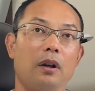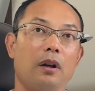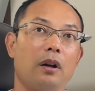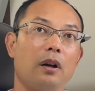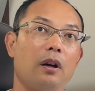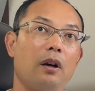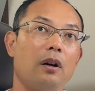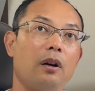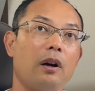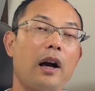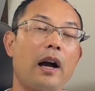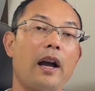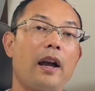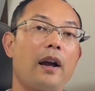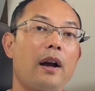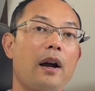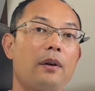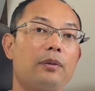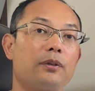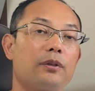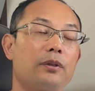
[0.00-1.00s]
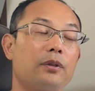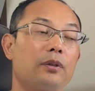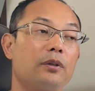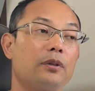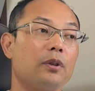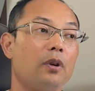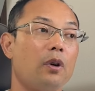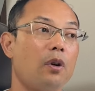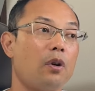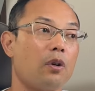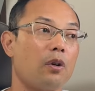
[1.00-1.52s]
I have
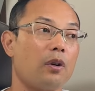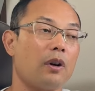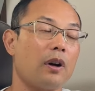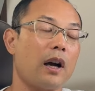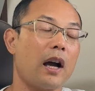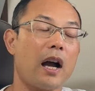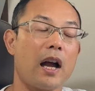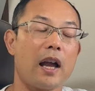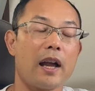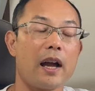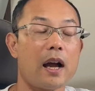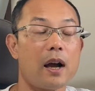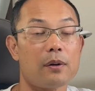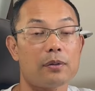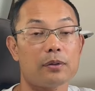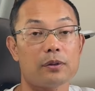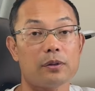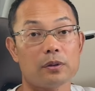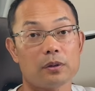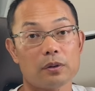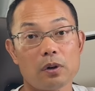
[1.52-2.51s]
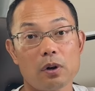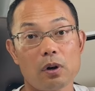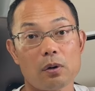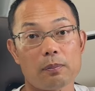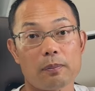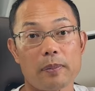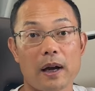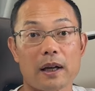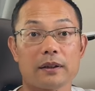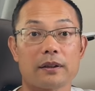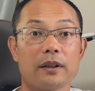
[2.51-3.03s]
to go,
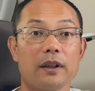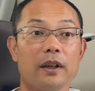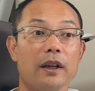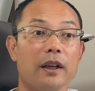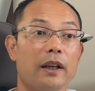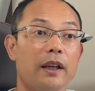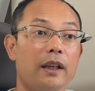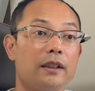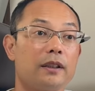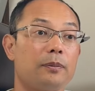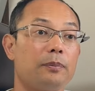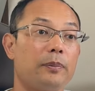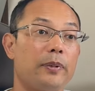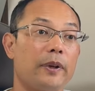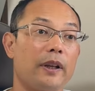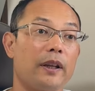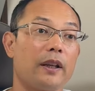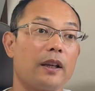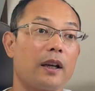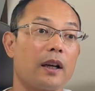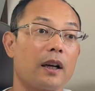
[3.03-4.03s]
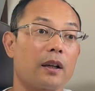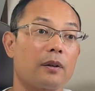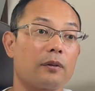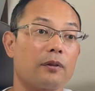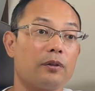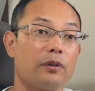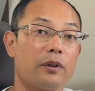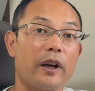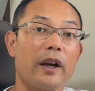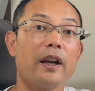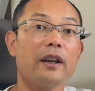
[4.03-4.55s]
but it's been a
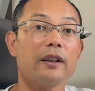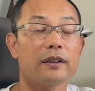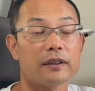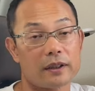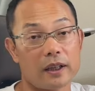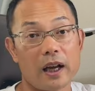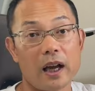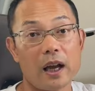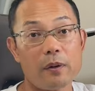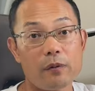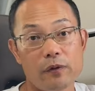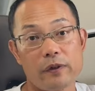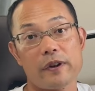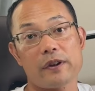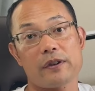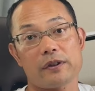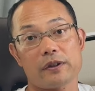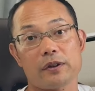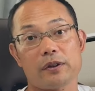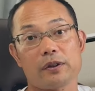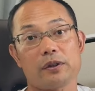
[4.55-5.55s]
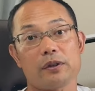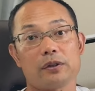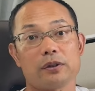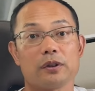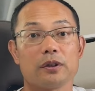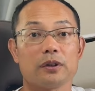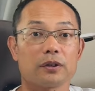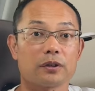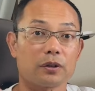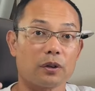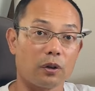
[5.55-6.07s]
great time with you.
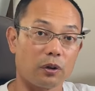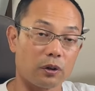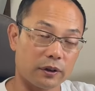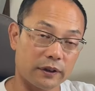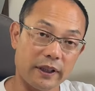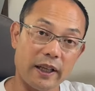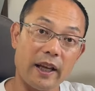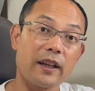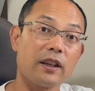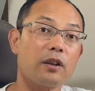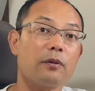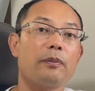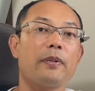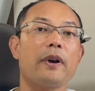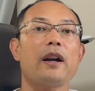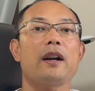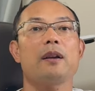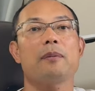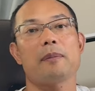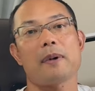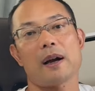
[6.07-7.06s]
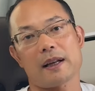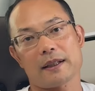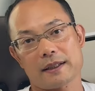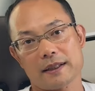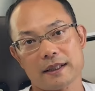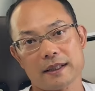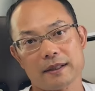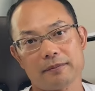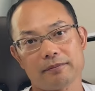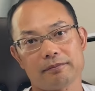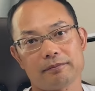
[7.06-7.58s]
So thank you very much.